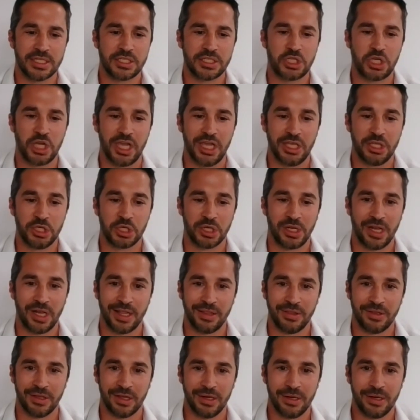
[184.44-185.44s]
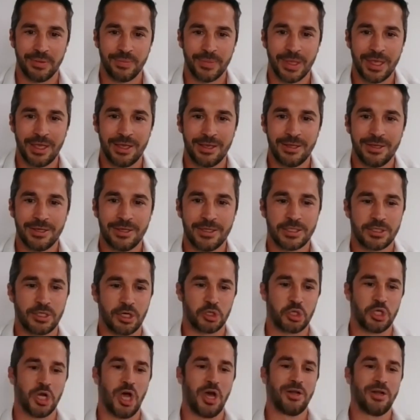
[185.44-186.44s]
Exchange in London.
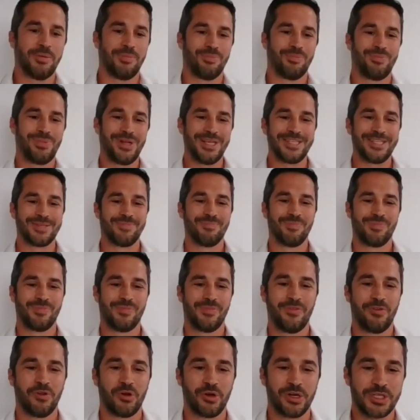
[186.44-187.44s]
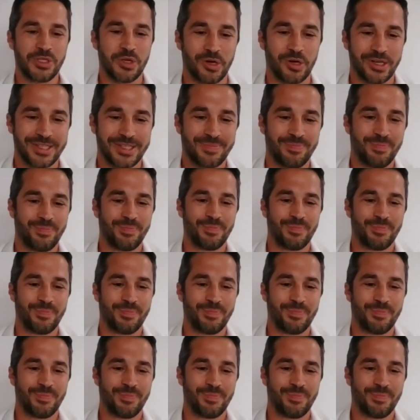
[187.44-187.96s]
Sir John, please, the floor is yours.